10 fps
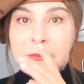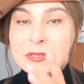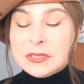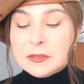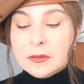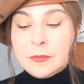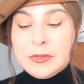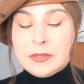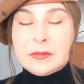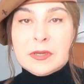i'm still a
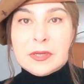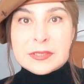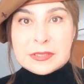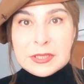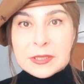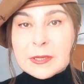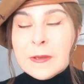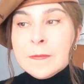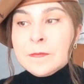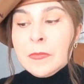bit uh, sick
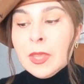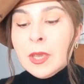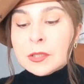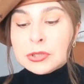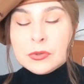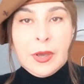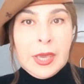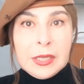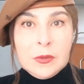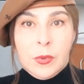so
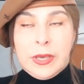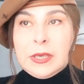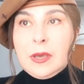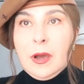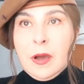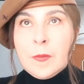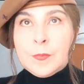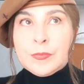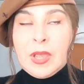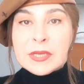anyway
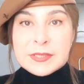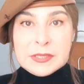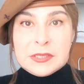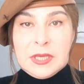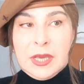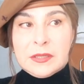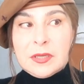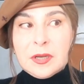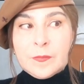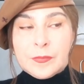um, as i said
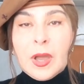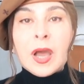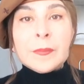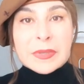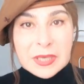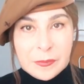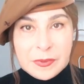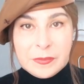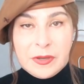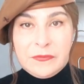i'm
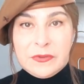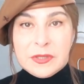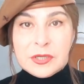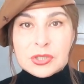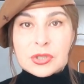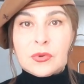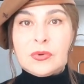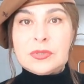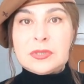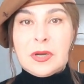keeping my fingers
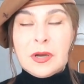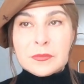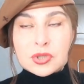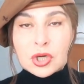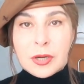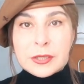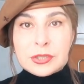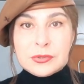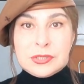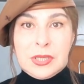crossed i'm trying
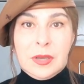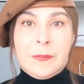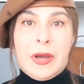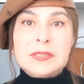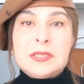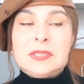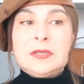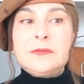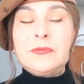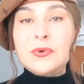to stay
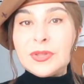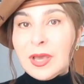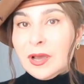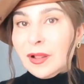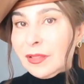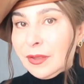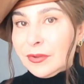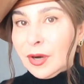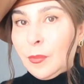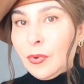positive for the
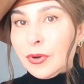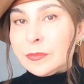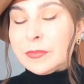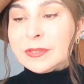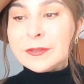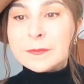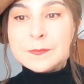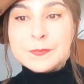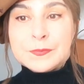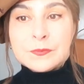leather appointment
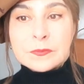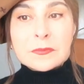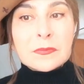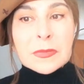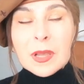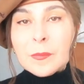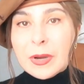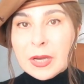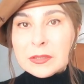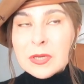
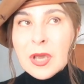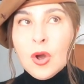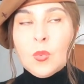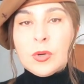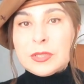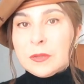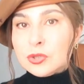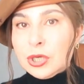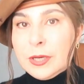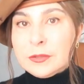but what i'm
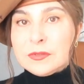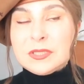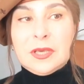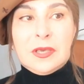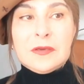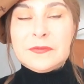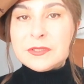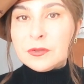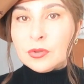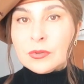trying to say if
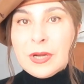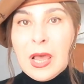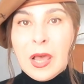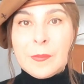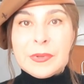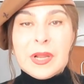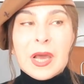it's not gonna happen